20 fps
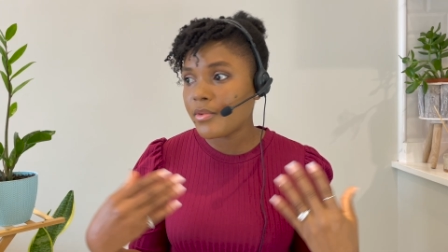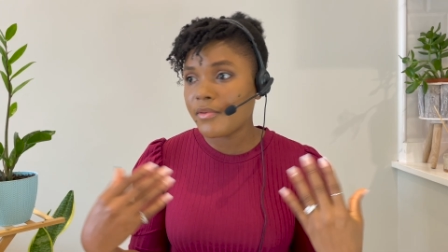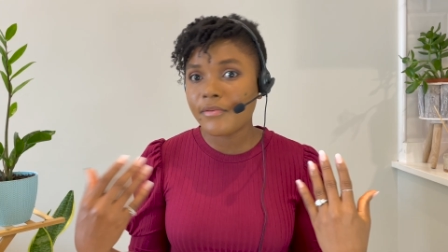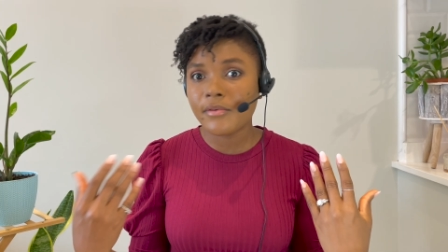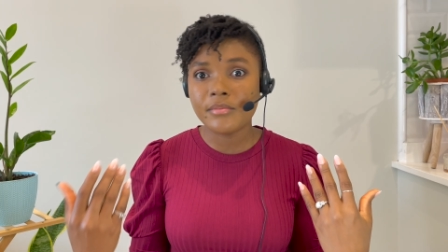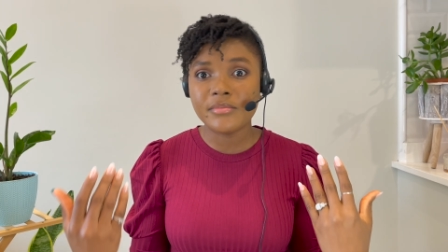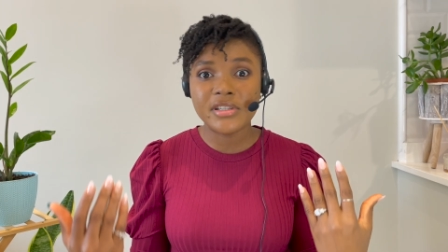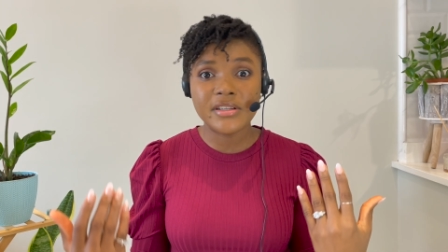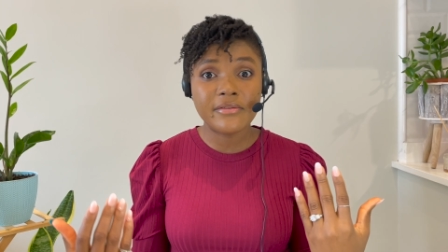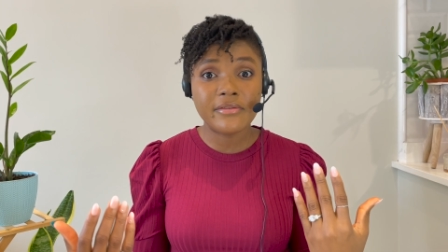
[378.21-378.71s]

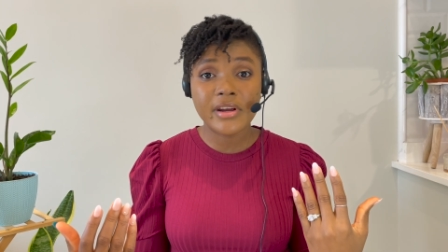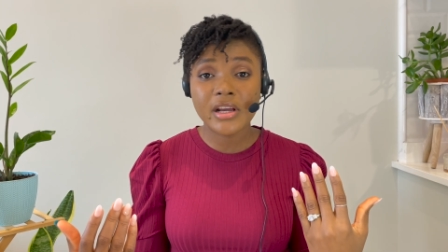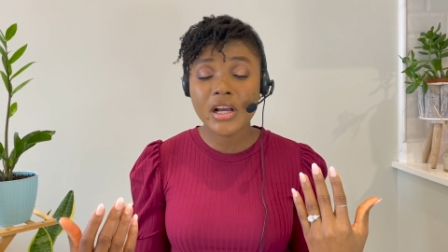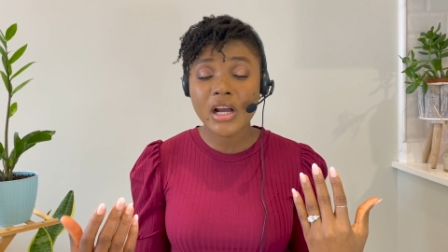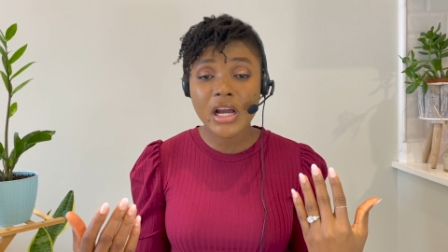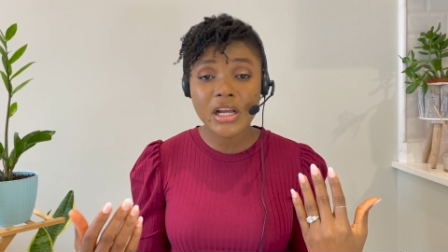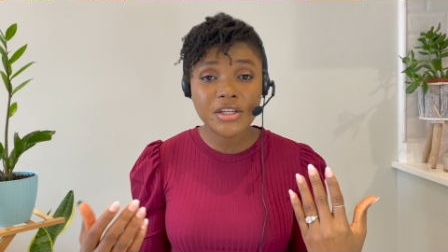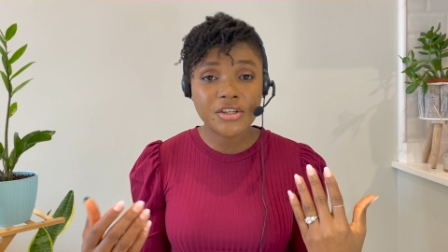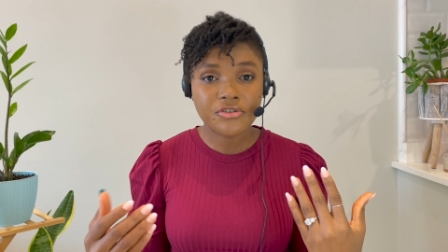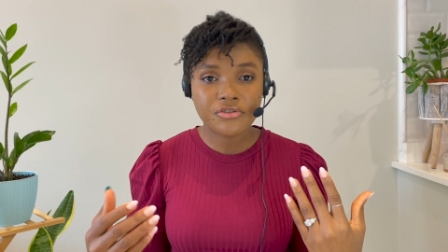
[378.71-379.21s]
from different
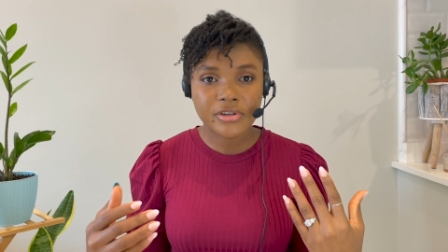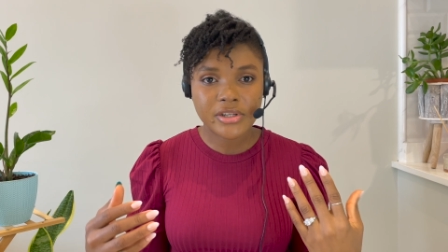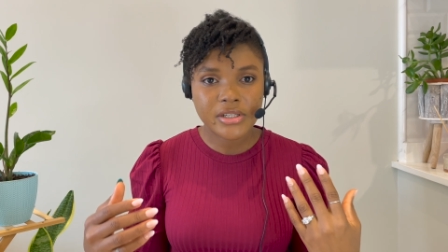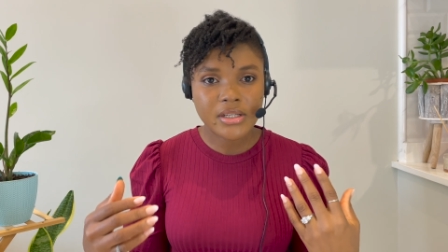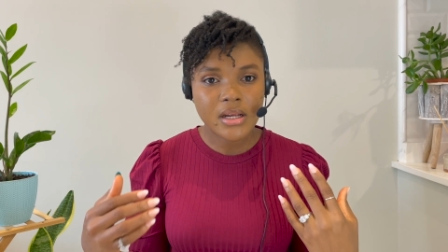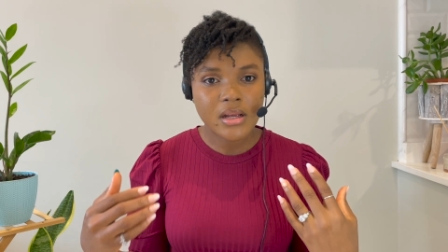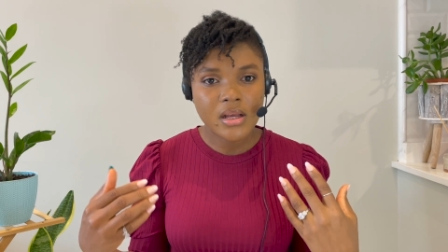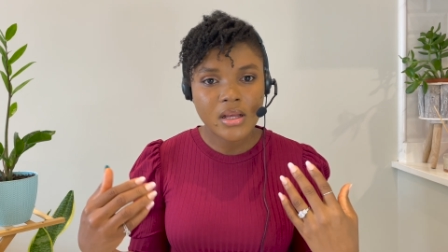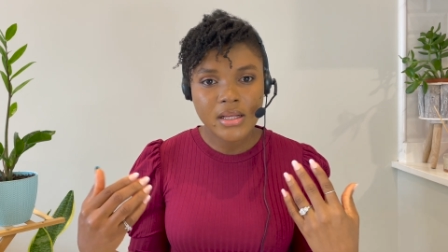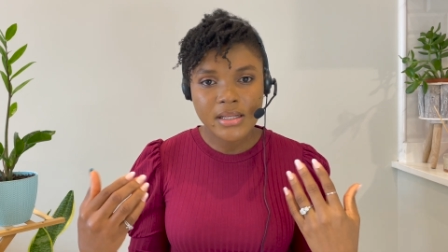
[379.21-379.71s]
countries
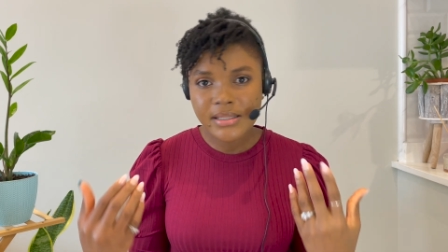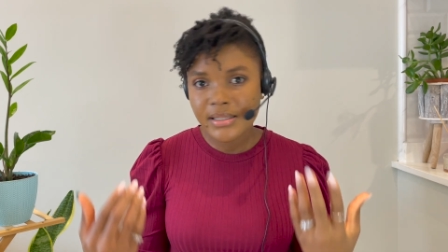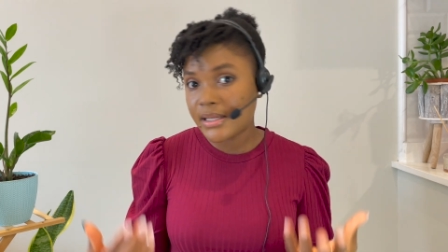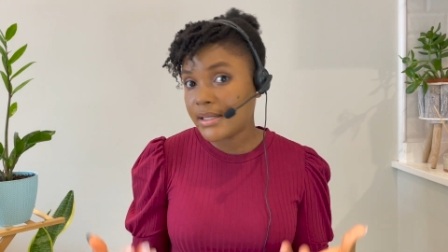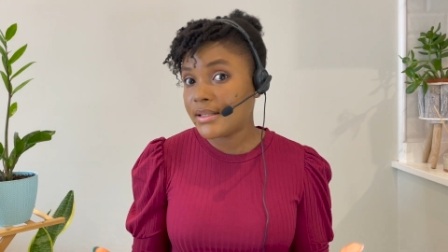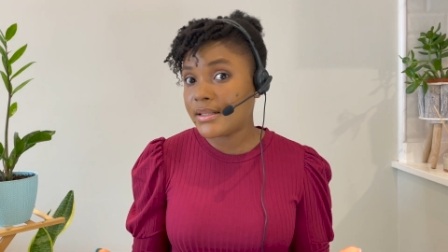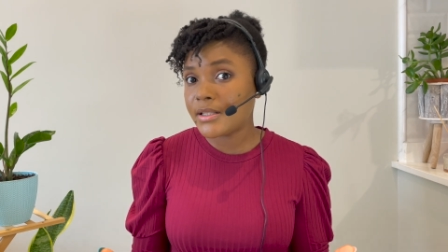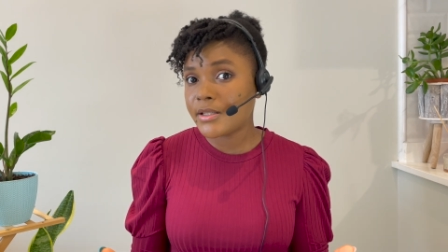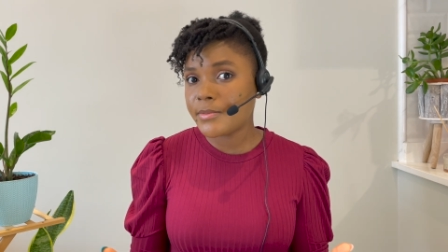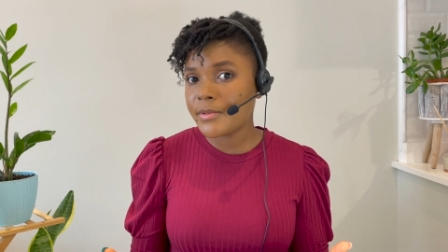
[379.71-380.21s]
take
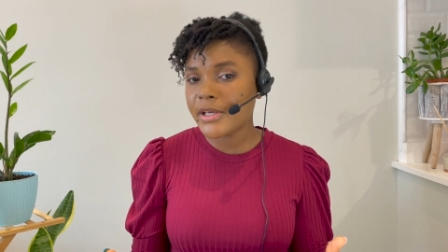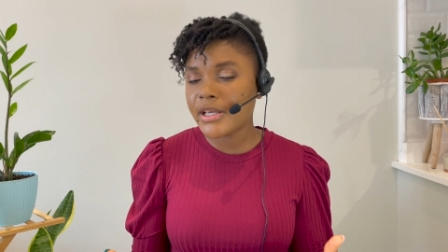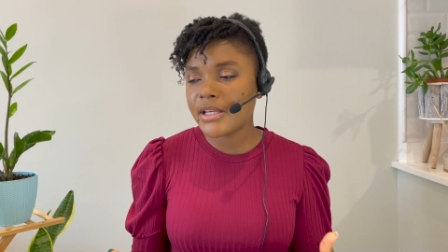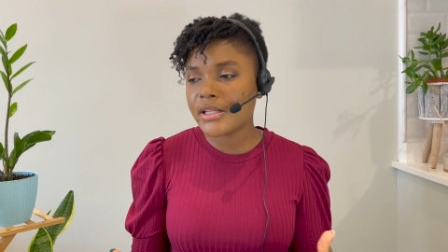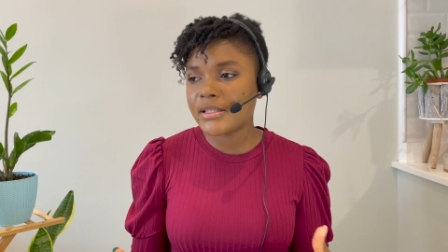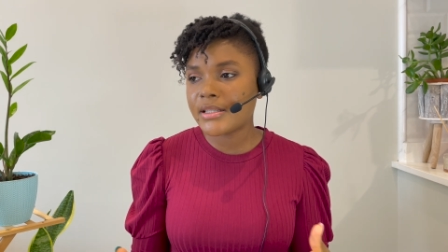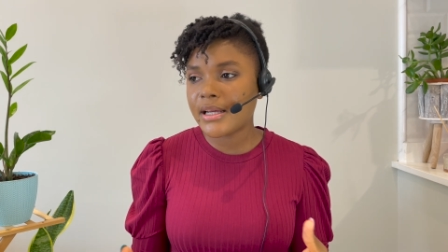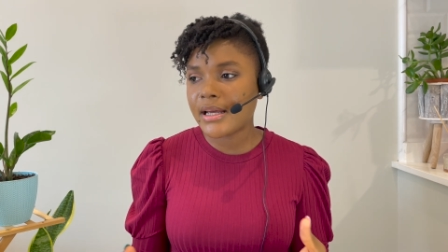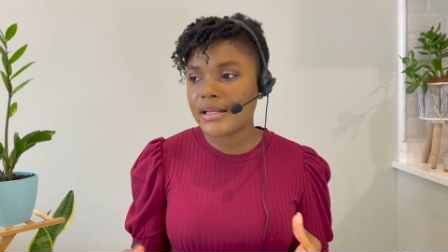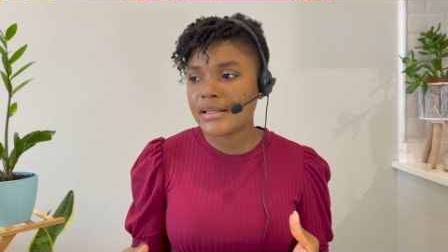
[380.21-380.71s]
the speaking
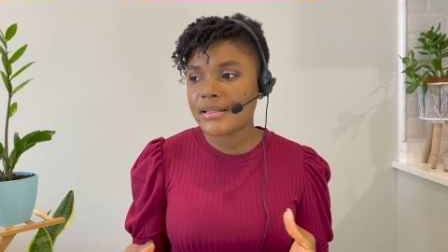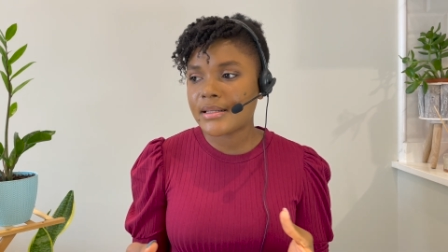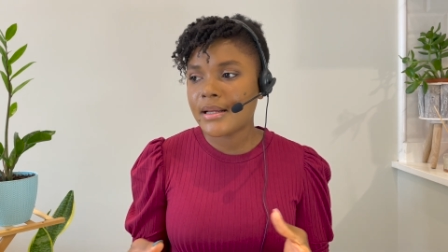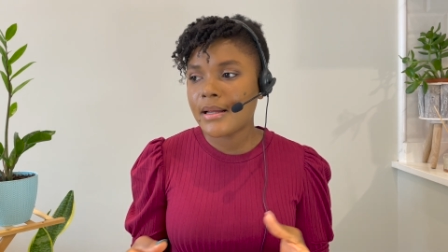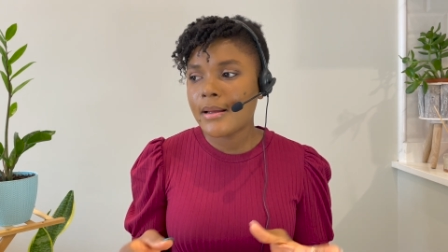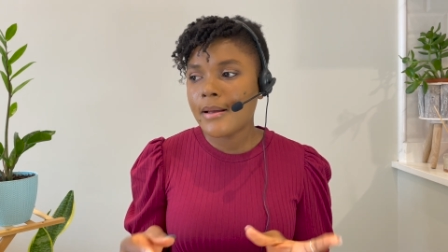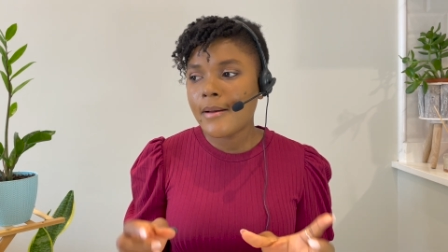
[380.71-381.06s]
test.